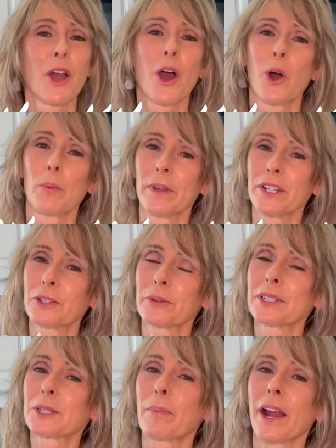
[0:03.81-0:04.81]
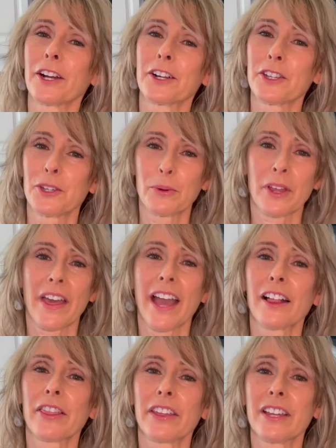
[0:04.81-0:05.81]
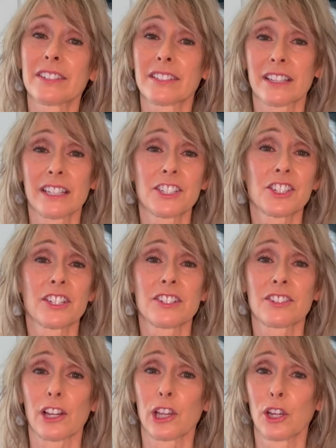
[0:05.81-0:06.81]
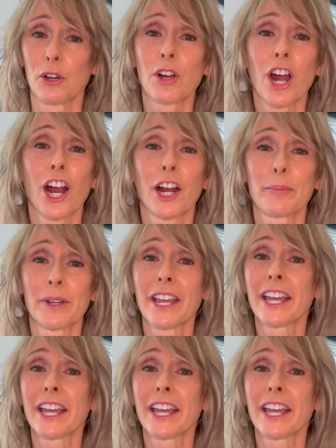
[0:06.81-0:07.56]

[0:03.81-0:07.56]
hoping to inspire you with healthy, delicious, low-carb,